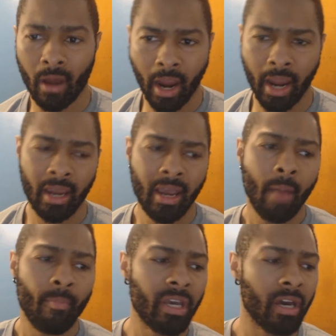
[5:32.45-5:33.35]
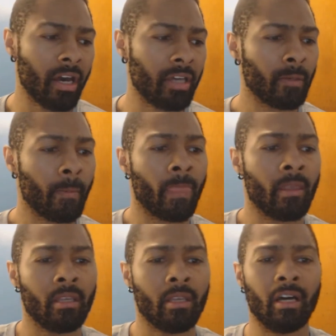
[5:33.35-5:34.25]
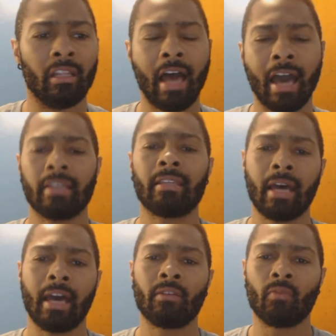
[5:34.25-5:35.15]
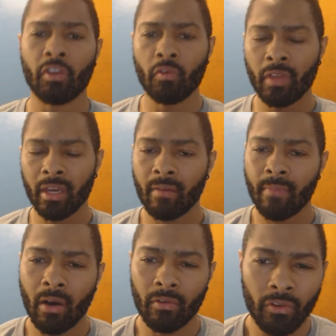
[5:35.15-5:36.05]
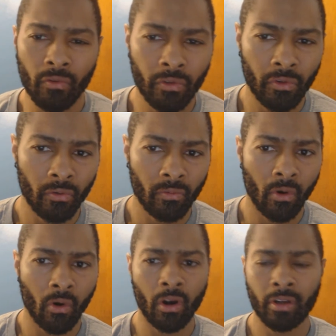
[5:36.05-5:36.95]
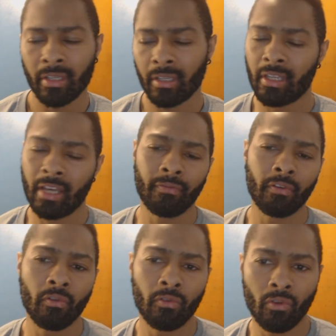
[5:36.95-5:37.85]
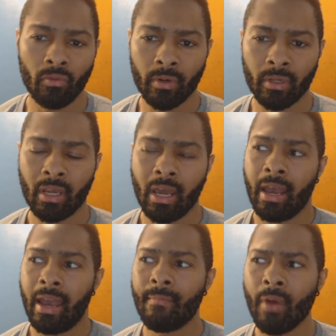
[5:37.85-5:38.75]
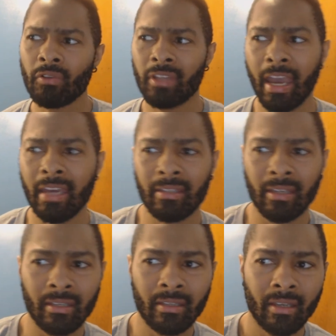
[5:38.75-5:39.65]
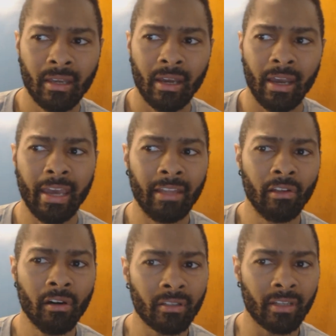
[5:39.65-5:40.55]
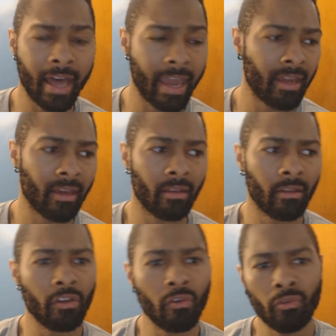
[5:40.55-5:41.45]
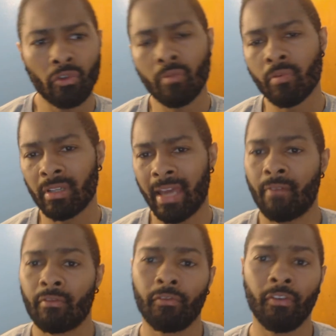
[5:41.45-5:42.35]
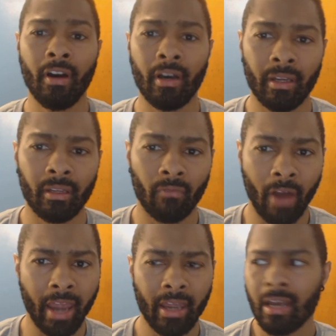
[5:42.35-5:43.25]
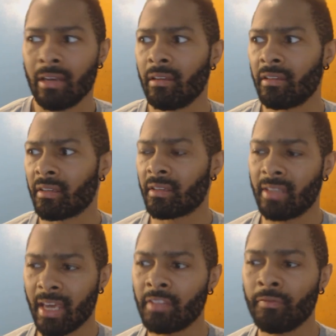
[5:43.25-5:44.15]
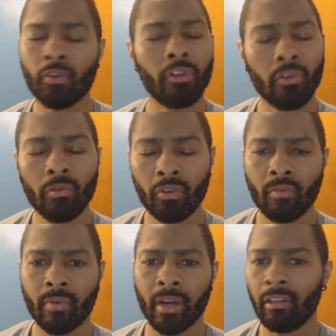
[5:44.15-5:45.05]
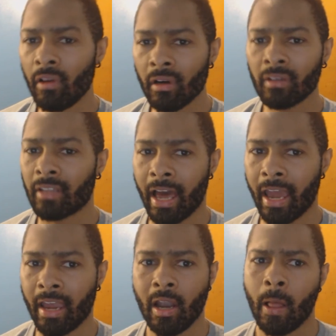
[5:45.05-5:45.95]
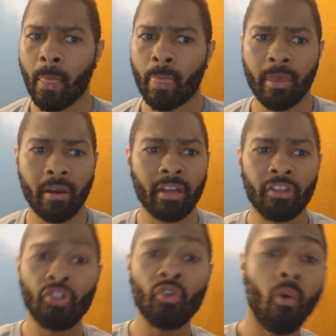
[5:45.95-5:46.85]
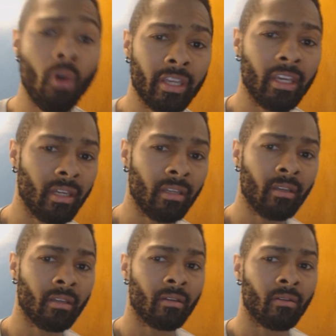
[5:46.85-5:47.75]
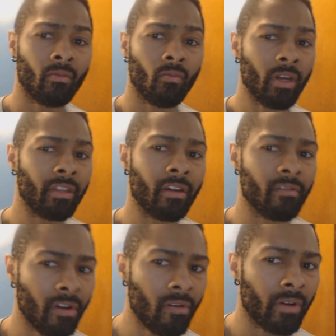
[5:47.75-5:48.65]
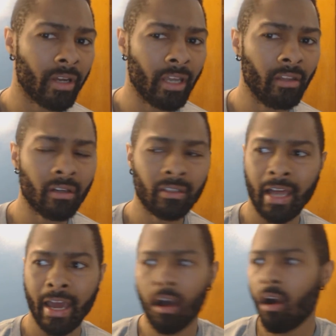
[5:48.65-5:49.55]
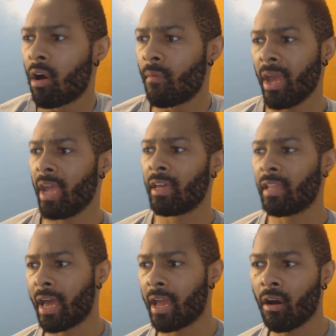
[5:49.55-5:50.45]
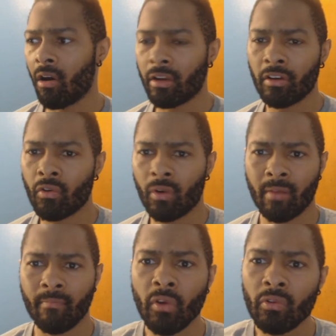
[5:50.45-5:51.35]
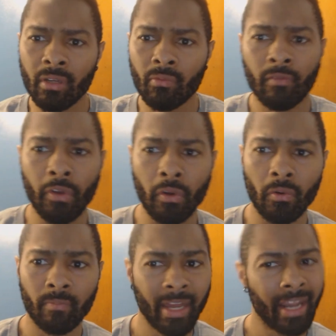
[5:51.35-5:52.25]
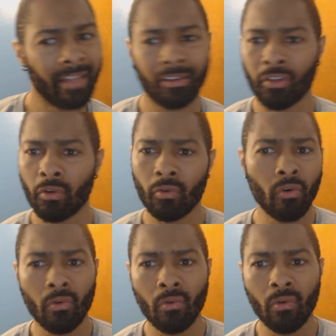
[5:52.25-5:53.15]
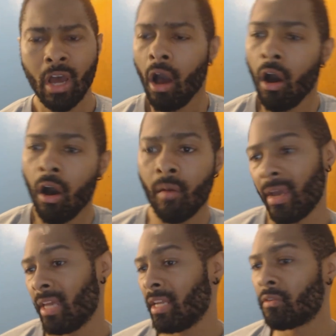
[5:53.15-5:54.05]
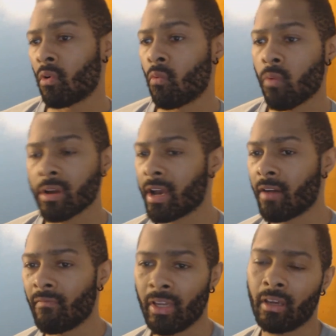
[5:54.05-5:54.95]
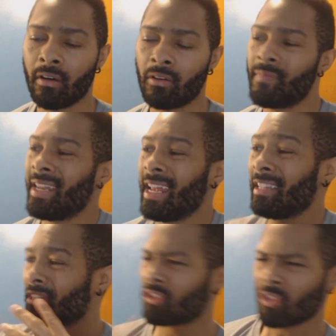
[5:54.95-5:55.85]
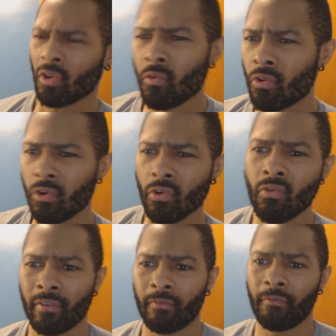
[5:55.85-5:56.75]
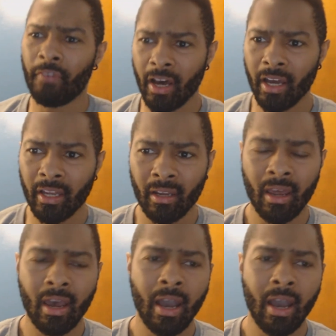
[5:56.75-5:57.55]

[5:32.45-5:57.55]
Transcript: All right, because a lot of times when you think about YouTube or successful YouTubers, in most cases it looks like the YouTuber is having fun, right? The successful YouTuber, it looks like they're enjoying what they're doing. It looks like, oh man, like, oh, they're doing the music reviews, man, that looks so cool. Oh man, they're doing workout videos, man, that looks so cool and fun.